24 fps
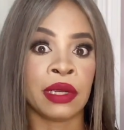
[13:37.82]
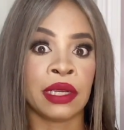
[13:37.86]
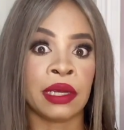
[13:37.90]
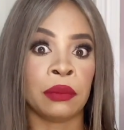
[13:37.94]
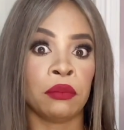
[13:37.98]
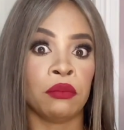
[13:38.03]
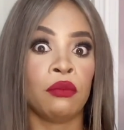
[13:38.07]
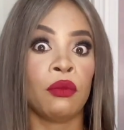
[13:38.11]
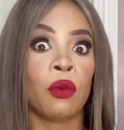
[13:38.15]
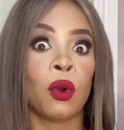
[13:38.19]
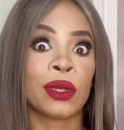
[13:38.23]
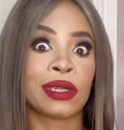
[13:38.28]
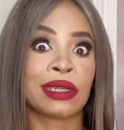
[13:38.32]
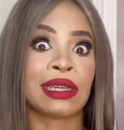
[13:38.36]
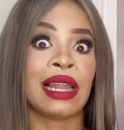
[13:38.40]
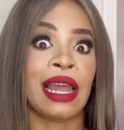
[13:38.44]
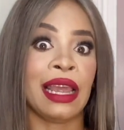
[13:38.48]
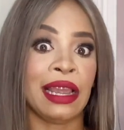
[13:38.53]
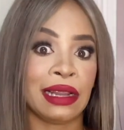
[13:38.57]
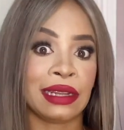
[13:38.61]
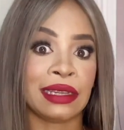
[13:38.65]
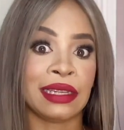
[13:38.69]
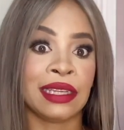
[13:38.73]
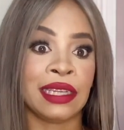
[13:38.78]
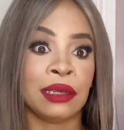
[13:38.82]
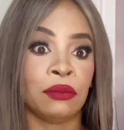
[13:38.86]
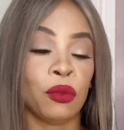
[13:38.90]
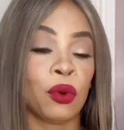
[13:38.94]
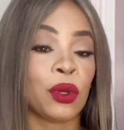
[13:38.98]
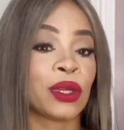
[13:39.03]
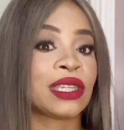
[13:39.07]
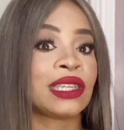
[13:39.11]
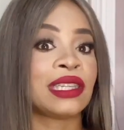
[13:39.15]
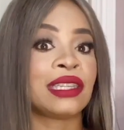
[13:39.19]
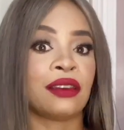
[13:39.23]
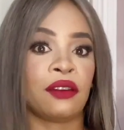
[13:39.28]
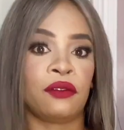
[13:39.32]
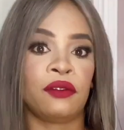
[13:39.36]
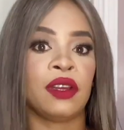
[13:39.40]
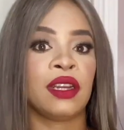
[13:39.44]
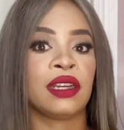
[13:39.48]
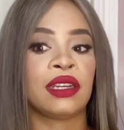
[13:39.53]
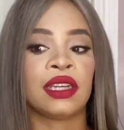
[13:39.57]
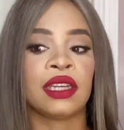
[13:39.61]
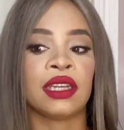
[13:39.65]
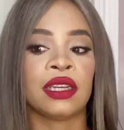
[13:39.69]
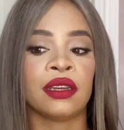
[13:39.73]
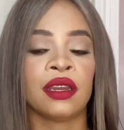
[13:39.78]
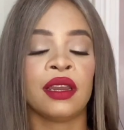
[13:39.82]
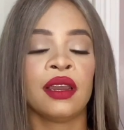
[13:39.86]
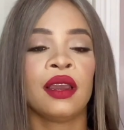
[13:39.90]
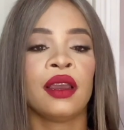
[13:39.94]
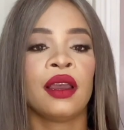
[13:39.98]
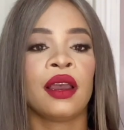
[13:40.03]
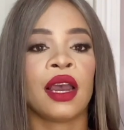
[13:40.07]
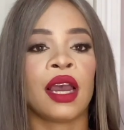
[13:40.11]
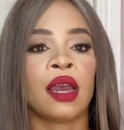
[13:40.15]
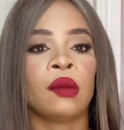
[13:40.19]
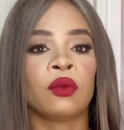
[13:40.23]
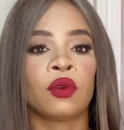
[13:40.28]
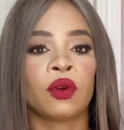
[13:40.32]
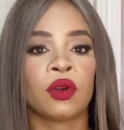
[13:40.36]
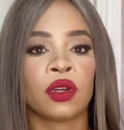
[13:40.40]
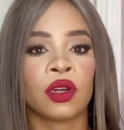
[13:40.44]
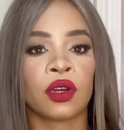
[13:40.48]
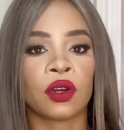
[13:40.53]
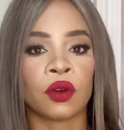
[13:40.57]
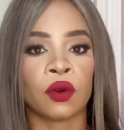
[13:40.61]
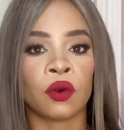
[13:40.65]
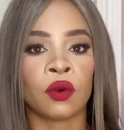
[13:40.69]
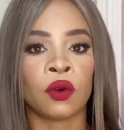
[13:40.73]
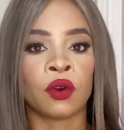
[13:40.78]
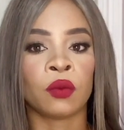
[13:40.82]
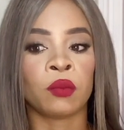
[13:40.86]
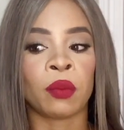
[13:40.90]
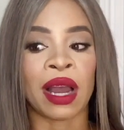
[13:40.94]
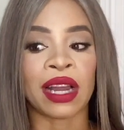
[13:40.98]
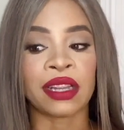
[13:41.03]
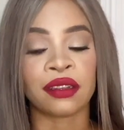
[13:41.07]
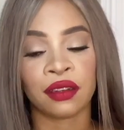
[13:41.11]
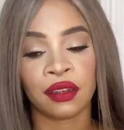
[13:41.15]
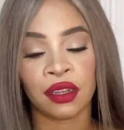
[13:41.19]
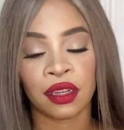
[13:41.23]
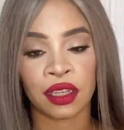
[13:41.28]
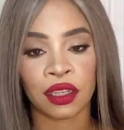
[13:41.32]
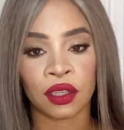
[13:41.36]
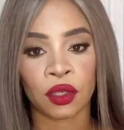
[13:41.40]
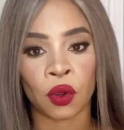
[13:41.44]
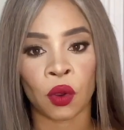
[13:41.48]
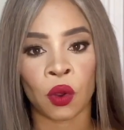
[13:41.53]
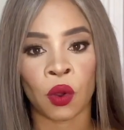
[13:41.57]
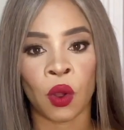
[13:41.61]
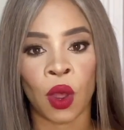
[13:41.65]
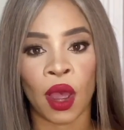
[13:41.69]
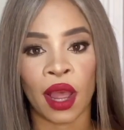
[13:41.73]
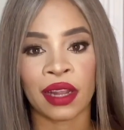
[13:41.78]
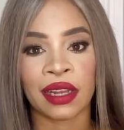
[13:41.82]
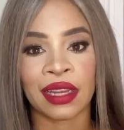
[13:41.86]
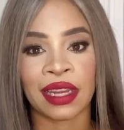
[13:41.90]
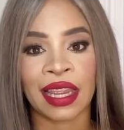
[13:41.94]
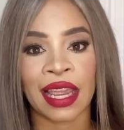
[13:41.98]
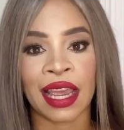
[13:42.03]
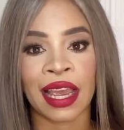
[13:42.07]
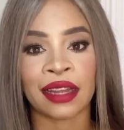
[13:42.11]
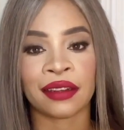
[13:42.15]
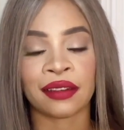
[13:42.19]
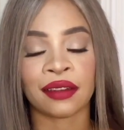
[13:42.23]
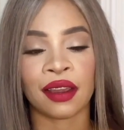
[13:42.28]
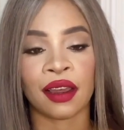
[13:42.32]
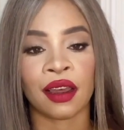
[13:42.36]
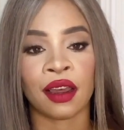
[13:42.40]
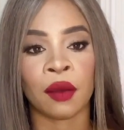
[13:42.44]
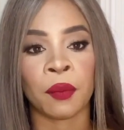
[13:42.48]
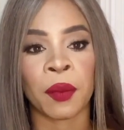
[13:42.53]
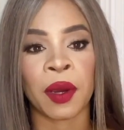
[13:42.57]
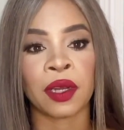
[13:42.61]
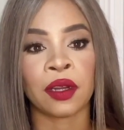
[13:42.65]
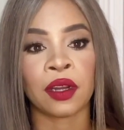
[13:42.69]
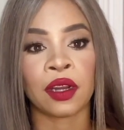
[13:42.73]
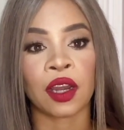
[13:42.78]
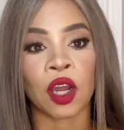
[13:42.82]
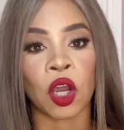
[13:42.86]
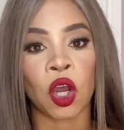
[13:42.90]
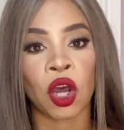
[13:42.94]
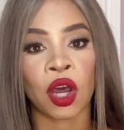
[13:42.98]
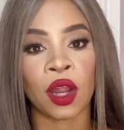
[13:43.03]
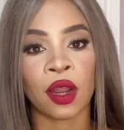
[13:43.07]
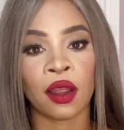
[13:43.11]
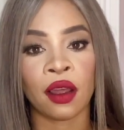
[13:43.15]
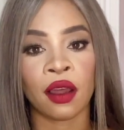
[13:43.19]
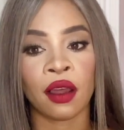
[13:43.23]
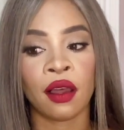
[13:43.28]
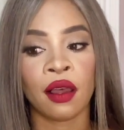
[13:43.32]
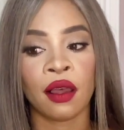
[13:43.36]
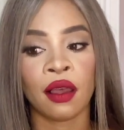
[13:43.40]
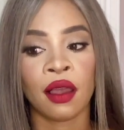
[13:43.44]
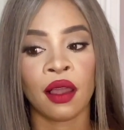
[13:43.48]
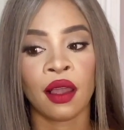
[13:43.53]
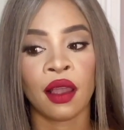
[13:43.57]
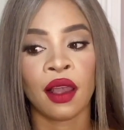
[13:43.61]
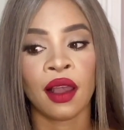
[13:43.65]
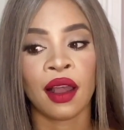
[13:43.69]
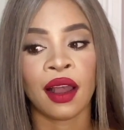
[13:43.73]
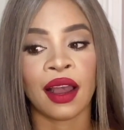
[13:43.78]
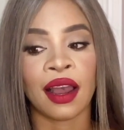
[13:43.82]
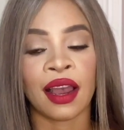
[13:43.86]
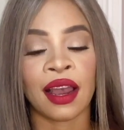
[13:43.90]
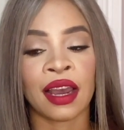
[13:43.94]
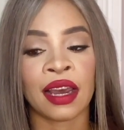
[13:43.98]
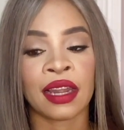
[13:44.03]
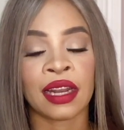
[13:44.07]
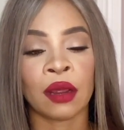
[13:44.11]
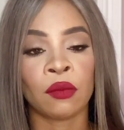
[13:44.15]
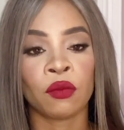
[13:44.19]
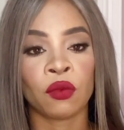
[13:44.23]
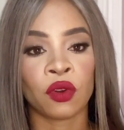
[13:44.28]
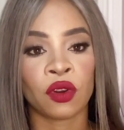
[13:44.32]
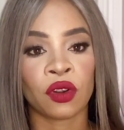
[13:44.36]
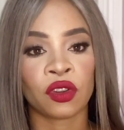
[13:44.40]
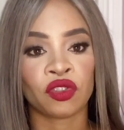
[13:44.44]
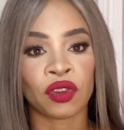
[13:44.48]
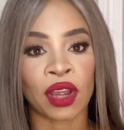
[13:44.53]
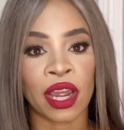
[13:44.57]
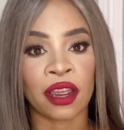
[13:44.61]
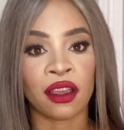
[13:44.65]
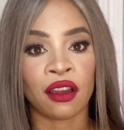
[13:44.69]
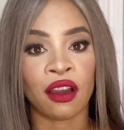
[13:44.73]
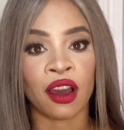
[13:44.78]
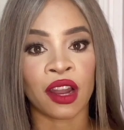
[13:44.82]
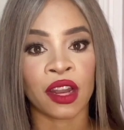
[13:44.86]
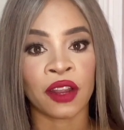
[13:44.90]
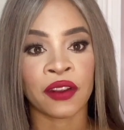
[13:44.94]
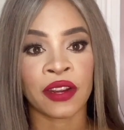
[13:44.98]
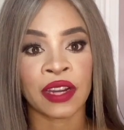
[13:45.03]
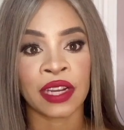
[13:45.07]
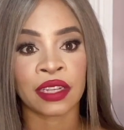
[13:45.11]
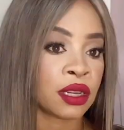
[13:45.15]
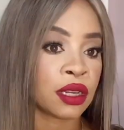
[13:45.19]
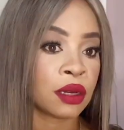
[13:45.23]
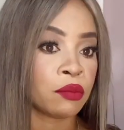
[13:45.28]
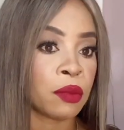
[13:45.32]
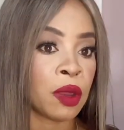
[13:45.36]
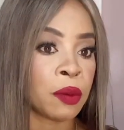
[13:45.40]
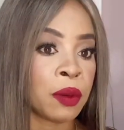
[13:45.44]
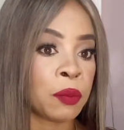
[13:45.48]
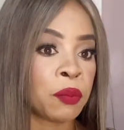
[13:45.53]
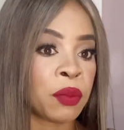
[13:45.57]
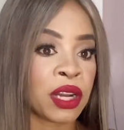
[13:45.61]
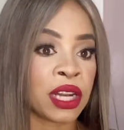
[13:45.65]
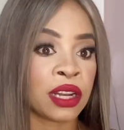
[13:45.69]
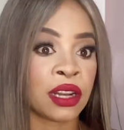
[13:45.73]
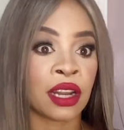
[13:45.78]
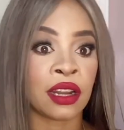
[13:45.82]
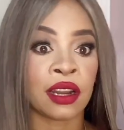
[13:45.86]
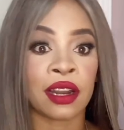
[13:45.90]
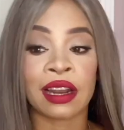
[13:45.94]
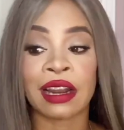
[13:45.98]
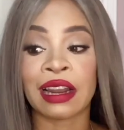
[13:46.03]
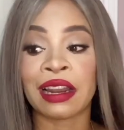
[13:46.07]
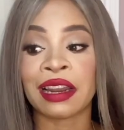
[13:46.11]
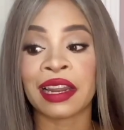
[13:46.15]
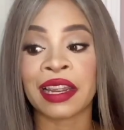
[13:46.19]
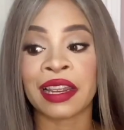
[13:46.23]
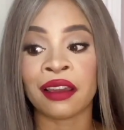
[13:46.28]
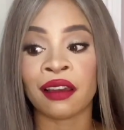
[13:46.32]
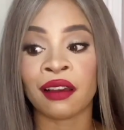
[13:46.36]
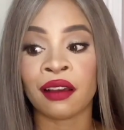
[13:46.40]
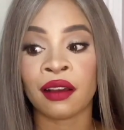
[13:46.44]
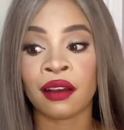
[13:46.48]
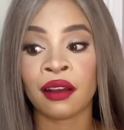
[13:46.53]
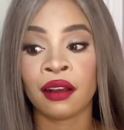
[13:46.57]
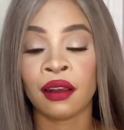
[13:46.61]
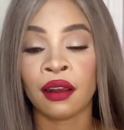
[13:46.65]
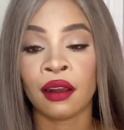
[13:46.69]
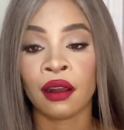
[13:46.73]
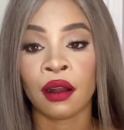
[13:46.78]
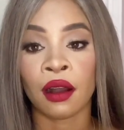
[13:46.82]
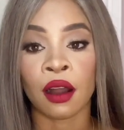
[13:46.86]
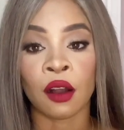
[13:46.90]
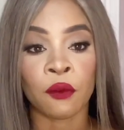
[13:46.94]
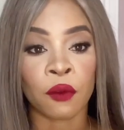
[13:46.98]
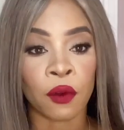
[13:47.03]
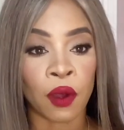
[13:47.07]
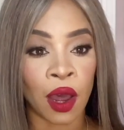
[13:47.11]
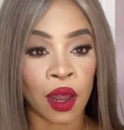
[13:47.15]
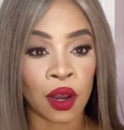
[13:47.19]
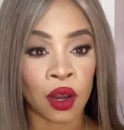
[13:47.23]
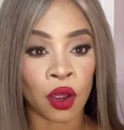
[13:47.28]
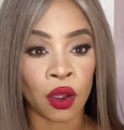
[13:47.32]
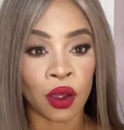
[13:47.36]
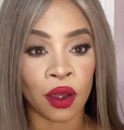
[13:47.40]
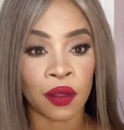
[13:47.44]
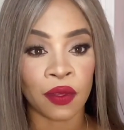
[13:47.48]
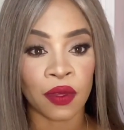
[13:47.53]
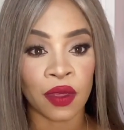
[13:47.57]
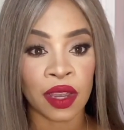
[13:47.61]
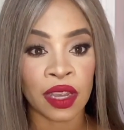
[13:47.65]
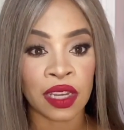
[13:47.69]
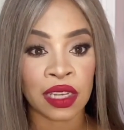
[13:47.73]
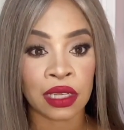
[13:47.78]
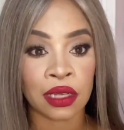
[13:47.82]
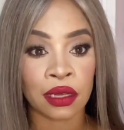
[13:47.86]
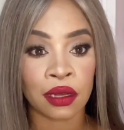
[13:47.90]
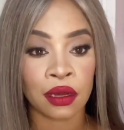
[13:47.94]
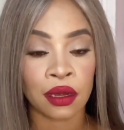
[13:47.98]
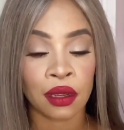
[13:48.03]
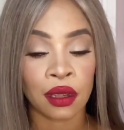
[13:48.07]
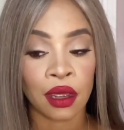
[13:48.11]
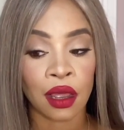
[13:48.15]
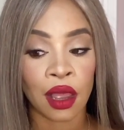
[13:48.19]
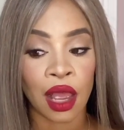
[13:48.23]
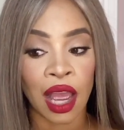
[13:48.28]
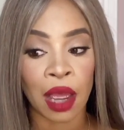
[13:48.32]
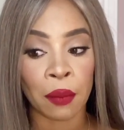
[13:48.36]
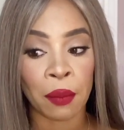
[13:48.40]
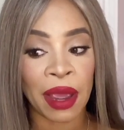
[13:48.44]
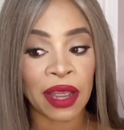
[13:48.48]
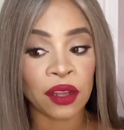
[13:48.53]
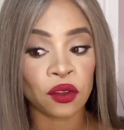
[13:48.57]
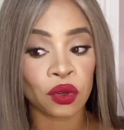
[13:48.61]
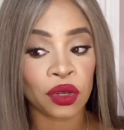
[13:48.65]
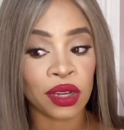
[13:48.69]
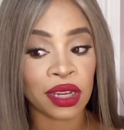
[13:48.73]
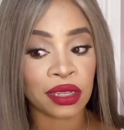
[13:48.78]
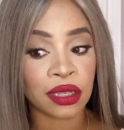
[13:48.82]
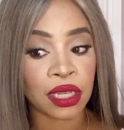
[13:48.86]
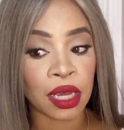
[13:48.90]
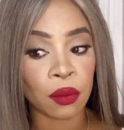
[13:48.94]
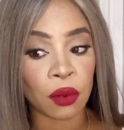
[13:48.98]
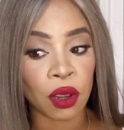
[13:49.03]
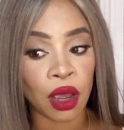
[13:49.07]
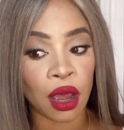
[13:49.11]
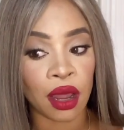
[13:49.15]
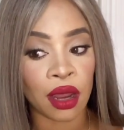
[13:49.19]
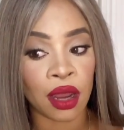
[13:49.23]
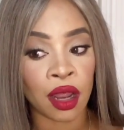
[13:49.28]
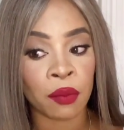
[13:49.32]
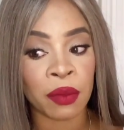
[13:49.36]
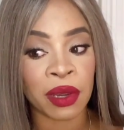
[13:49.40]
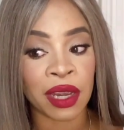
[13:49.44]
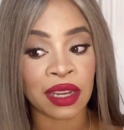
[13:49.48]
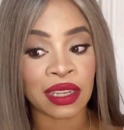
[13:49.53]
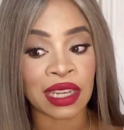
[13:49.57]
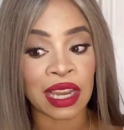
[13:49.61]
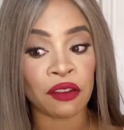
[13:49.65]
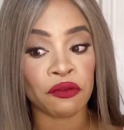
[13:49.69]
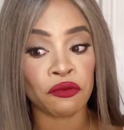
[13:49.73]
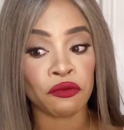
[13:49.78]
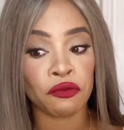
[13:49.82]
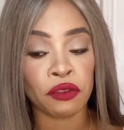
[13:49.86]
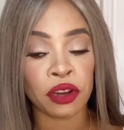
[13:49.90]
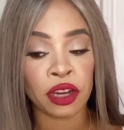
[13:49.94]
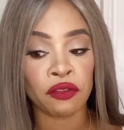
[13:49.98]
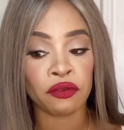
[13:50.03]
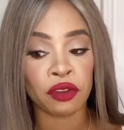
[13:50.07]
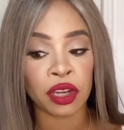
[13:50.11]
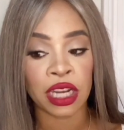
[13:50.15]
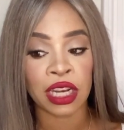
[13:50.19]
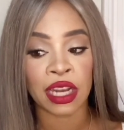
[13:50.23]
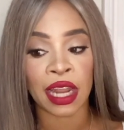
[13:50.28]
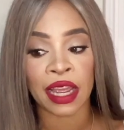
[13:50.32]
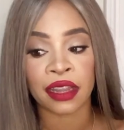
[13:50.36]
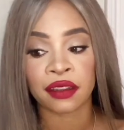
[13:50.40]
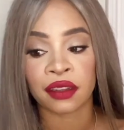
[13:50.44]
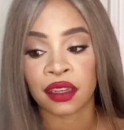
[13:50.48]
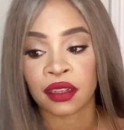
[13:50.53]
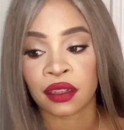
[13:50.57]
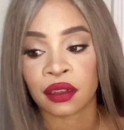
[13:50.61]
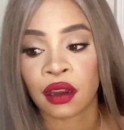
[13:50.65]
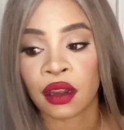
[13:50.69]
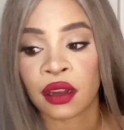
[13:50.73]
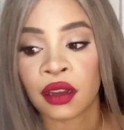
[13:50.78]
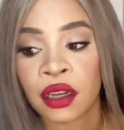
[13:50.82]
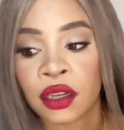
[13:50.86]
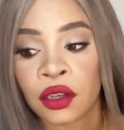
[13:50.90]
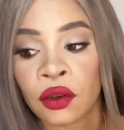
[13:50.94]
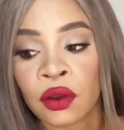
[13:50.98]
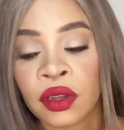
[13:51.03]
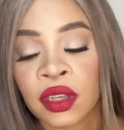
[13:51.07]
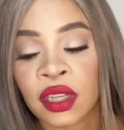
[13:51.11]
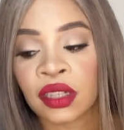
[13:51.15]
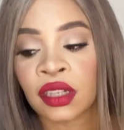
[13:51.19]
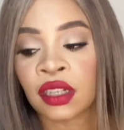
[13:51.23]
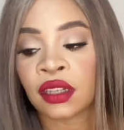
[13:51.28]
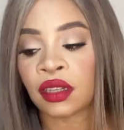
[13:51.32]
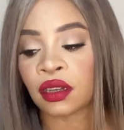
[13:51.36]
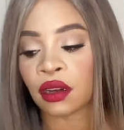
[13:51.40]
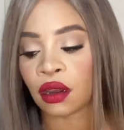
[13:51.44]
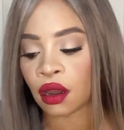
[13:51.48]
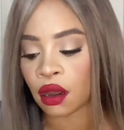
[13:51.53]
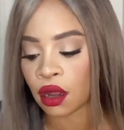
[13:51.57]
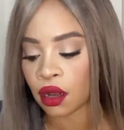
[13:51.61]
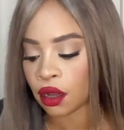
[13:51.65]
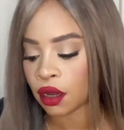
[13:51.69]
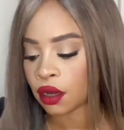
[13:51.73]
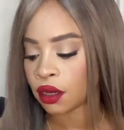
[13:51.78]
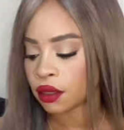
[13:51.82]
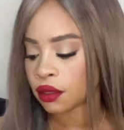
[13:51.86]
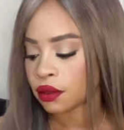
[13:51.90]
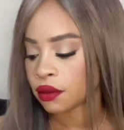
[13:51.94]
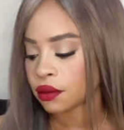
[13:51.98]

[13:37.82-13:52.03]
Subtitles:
most definitely, I'm going to go back to the store and get another color. And I'm going to try coloring it, maybe put in another layer of color on this. I might do the same color because I really, really like this color, y'all. This is the color.